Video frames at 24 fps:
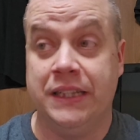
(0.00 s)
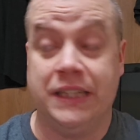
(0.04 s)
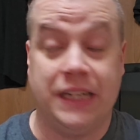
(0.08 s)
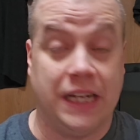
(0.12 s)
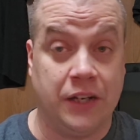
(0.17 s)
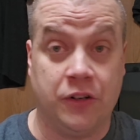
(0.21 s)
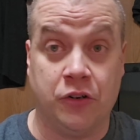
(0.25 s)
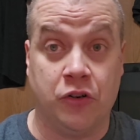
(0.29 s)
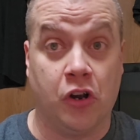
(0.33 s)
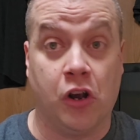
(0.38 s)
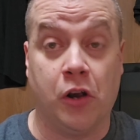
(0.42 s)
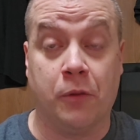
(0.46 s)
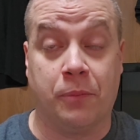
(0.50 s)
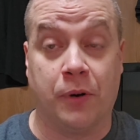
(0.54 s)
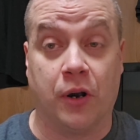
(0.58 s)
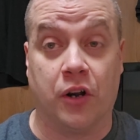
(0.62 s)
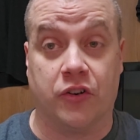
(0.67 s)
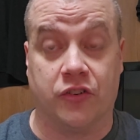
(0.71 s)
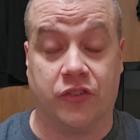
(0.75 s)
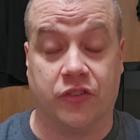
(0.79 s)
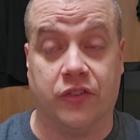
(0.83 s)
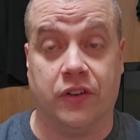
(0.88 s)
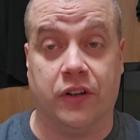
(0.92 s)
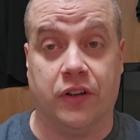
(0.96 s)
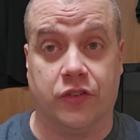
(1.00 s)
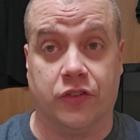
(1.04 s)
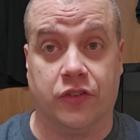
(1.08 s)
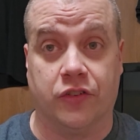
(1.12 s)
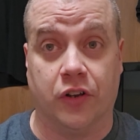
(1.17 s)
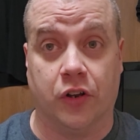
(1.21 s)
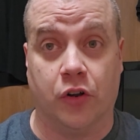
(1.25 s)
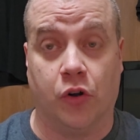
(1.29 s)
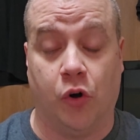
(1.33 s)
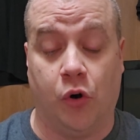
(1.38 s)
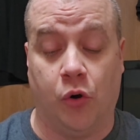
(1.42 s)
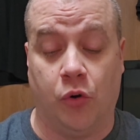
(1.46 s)
And there are parts of this
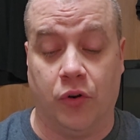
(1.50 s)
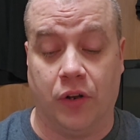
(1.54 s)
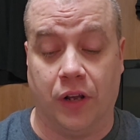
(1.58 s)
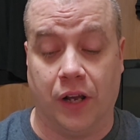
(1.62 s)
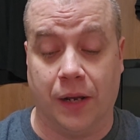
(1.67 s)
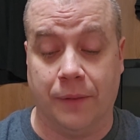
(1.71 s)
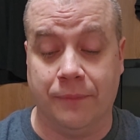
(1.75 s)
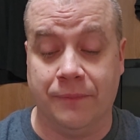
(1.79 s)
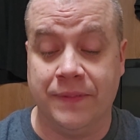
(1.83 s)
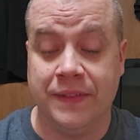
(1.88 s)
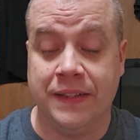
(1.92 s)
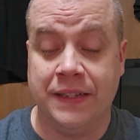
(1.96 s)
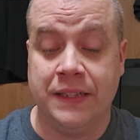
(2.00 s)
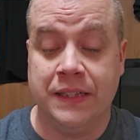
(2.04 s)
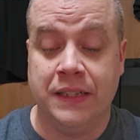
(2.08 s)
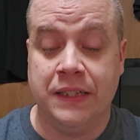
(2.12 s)
that hold up.